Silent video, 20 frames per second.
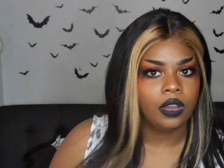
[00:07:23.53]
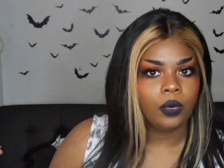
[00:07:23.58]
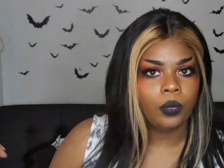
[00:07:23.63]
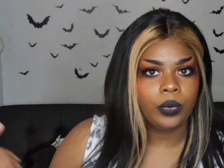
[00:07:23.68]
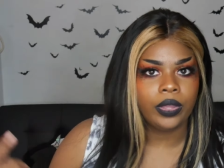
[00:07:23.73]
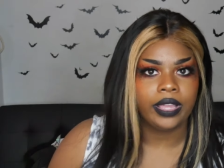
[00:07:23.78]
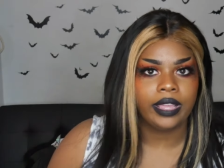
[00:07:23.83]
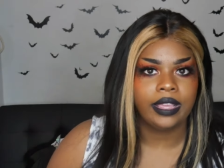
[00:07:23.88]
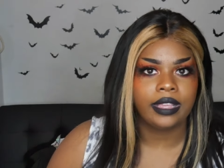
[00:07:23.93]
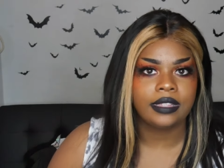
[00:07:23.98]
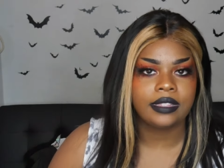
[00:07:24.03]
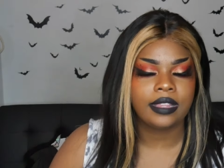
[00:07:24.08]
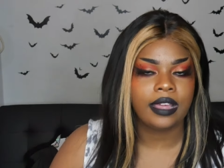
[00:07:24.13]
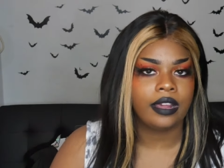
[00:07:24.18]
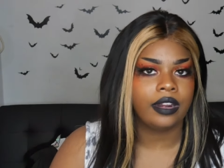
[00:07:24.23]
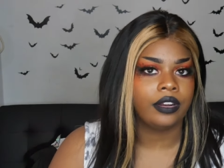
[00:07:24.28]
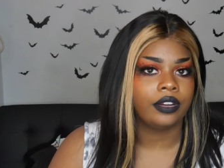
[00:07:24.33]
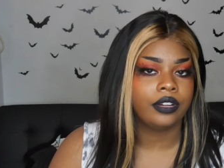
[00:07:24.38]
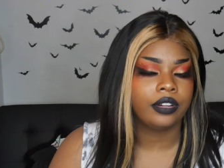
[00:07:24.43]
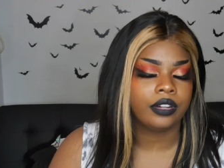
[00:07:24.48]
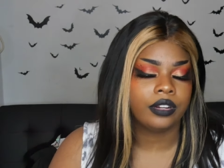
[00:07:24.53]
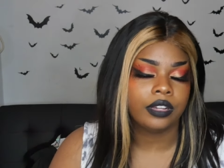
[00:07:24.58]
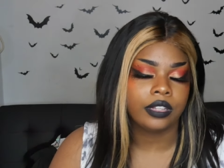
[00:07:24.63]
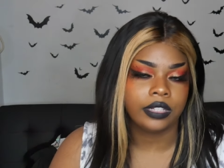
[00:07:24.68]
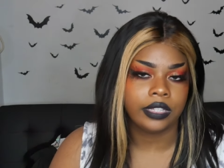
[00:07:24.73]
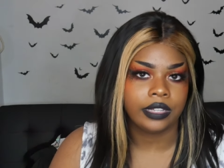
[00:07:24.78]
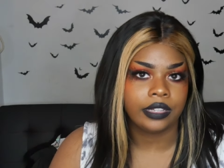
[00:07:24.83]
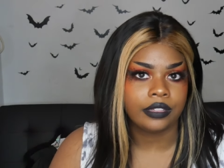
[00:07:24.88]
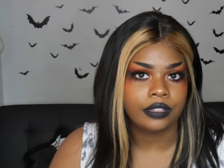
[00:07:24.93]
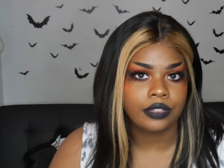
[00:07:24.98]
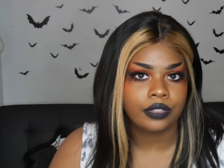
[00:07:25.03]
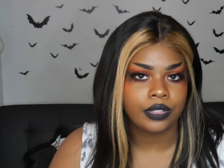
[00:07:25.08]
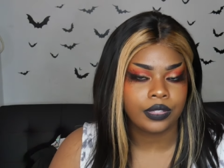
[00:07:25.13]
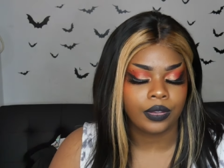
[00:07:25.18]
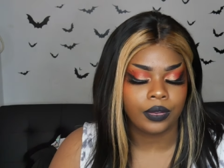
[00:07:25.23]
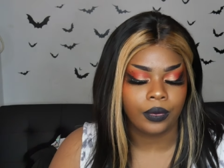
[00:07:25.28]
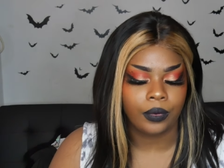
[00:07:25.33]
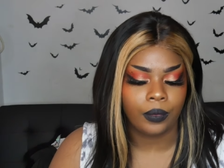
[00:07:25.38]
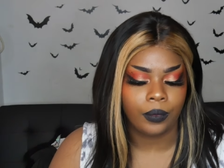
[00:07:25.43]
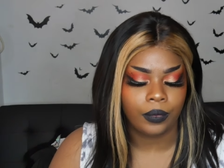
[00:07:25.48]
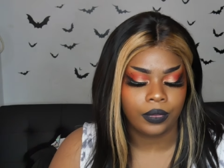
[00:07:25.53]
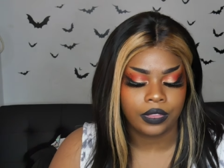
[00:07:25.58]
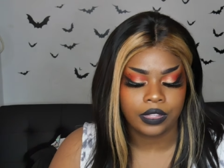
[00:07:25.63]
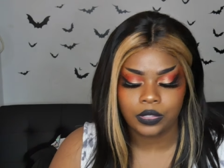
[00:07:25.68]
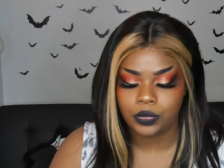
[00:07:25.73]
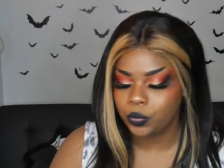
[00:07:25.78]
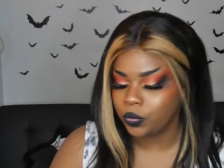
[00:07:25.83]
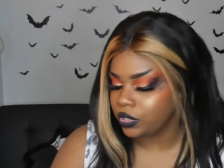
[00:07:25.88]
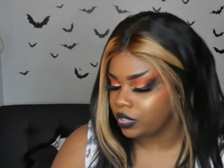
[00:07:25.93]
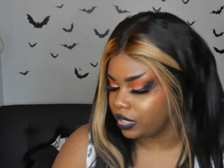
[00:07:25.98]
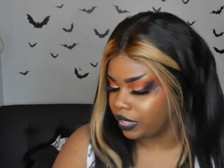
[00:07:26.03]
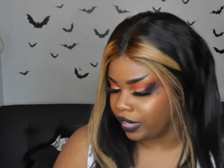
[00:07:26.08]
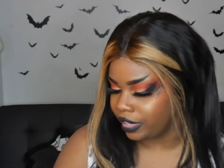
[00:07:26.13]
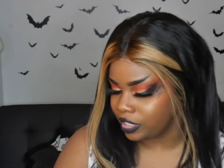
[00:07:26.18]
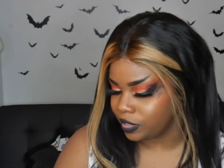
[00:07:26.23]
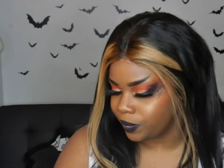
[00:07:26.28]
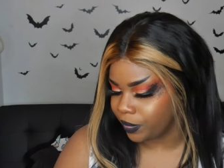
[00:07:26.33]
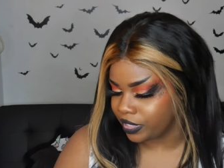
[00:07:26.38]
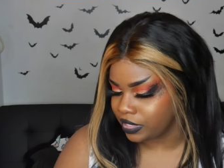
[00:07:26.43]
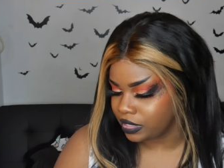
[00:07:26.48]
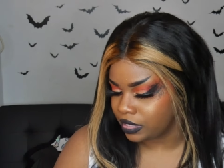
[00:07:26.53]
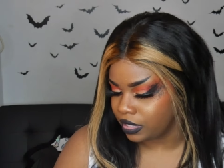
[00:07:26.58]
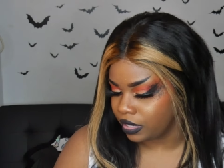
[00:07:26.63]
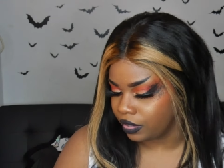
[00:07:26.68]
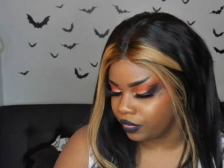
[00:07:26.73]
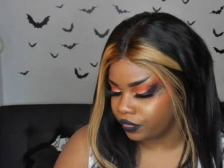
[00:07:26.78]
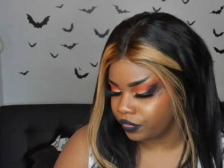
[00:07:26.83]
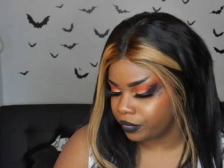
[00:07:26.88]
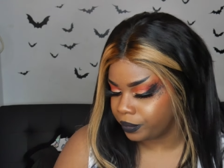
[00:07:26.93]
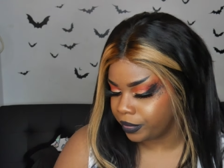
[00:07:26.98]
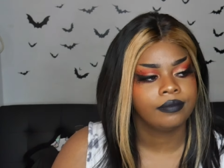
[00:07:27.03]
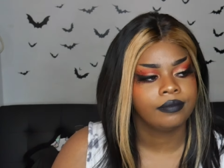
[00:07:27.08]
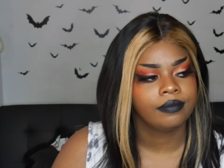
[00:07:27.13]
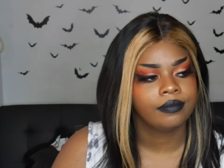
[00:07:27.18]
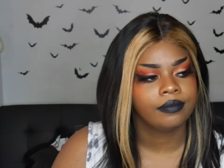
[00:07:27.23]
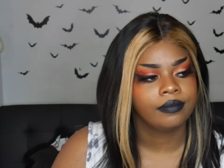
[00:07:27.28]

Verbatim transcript: wigs that are curly so this was the next best thing for me